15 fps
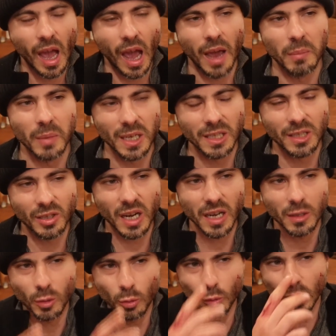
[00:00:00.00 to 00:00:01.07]
I may
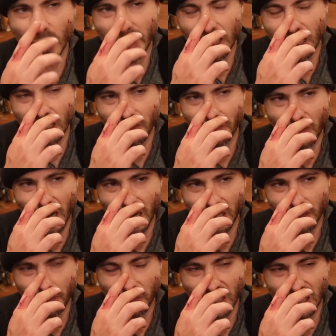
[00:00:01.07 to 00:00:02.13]
try to link
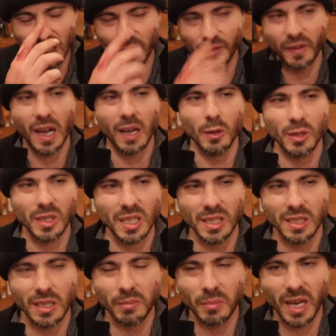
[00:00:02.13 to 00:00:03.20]
my mental
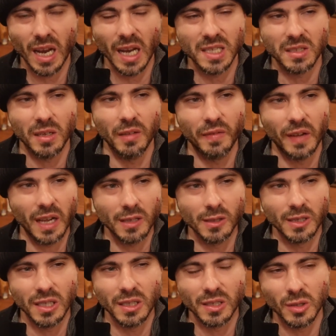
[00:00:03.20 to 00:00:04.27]
faculties and my astral
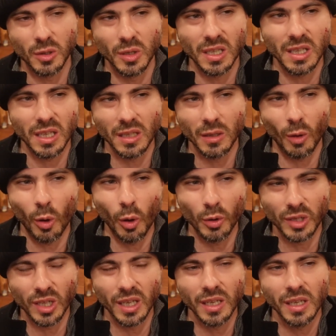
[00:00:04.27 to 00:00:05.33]
faculties to it in
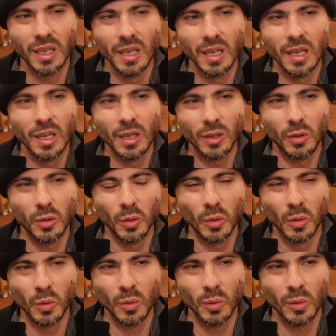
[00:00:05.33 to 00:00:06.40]
order
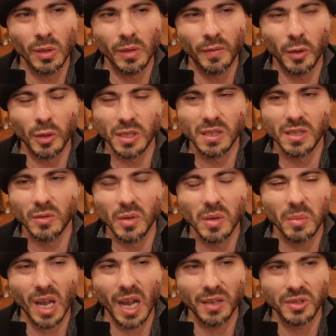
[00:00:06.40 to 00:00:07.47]
to, for this
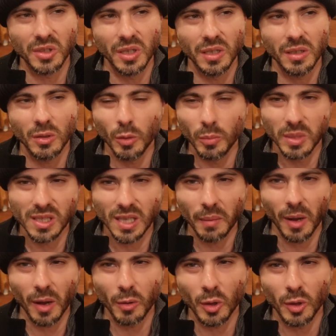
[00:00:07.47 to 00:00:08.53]
dream catcher to be
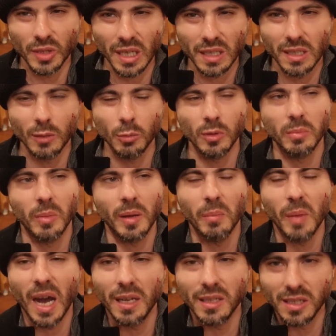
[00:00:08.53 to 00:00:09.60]
somehow connected with my
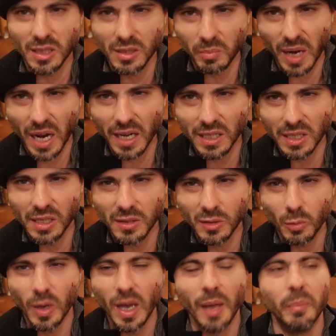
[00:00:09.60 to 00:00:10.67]
mind, the
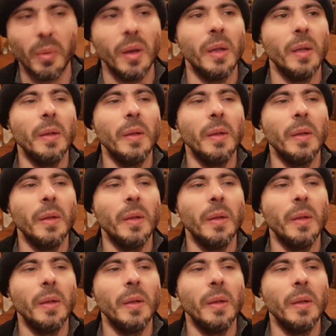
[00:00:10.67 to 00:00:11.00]
spider's web,